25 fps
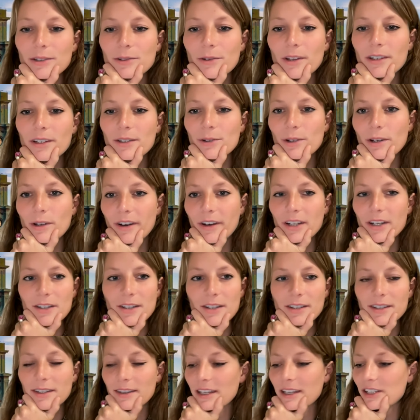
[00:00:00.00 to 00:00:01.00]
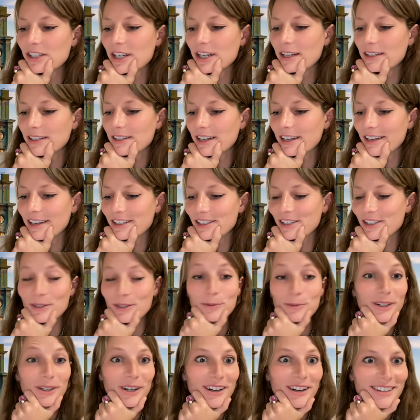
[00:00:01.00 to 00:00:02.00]
to the two questions in the chat, I
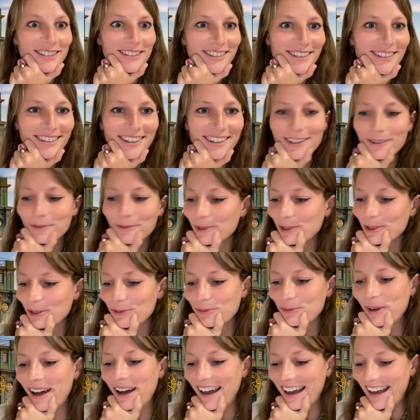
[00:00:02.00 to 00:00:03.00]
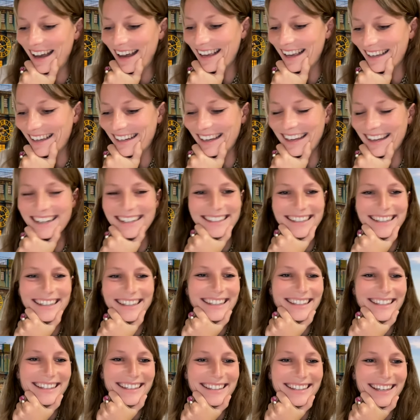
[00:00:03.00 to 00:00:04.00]
just want to ask another one of mine,
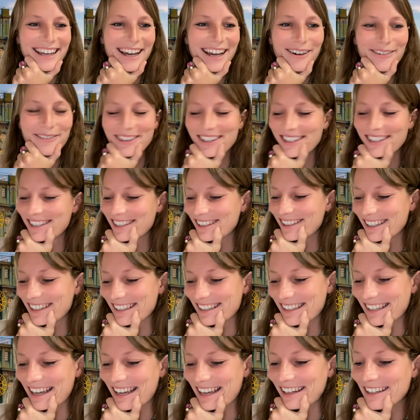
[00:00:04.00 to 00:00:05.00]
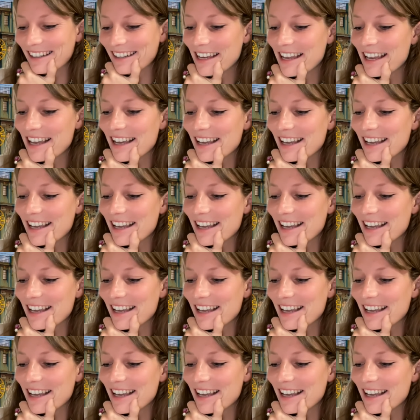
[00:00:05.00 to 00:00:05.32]
actually, since I have the chance now.